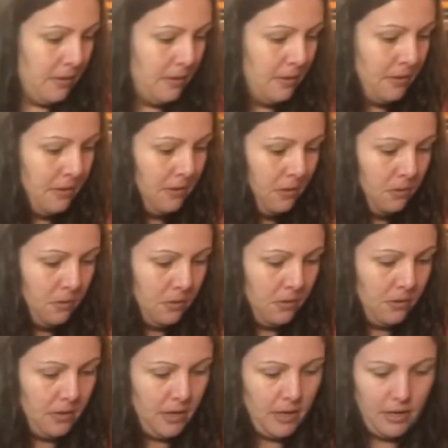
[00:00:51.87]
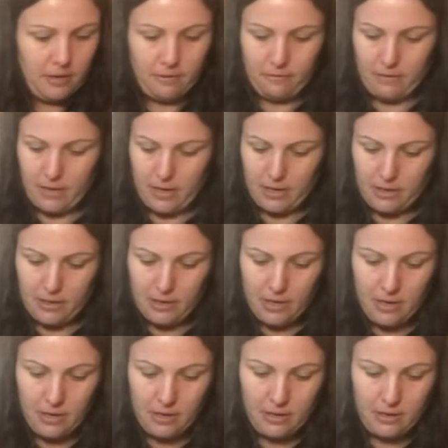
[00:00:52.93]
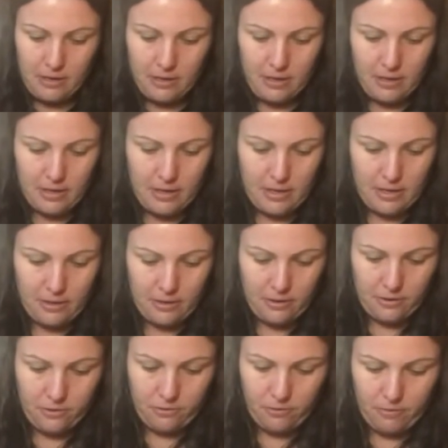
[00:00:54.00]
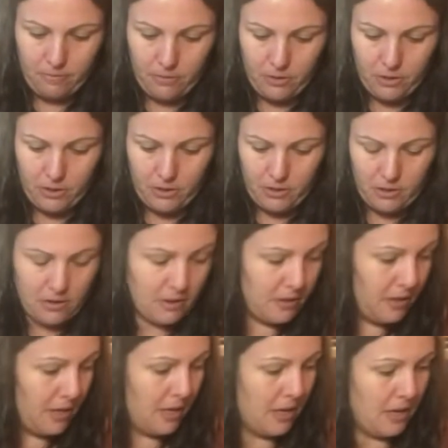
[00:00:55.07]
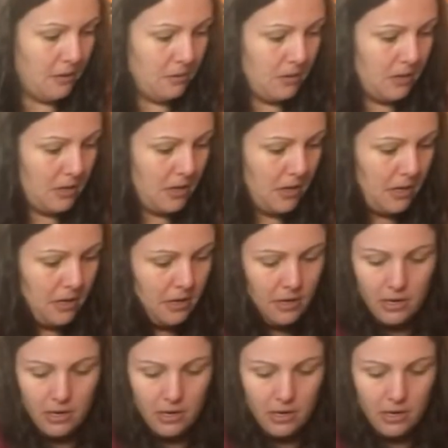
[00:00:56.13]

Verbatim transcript: So we're gonna have that, the shrimp just on the outside.